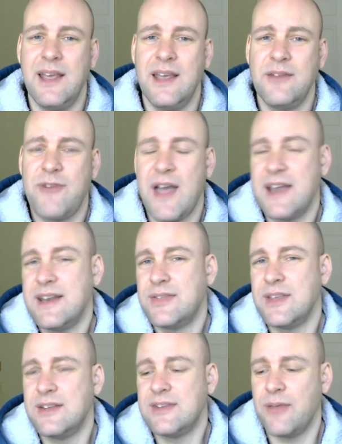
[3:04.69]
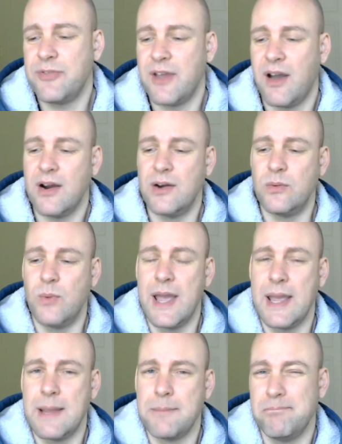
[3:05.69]
and finding things out the hard
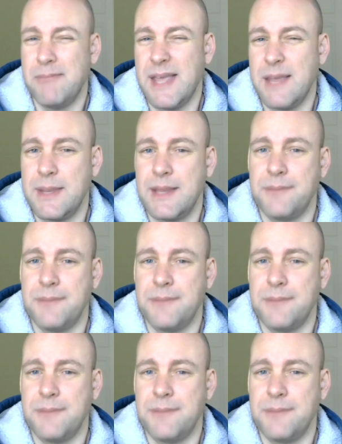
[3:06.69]
way, maybe.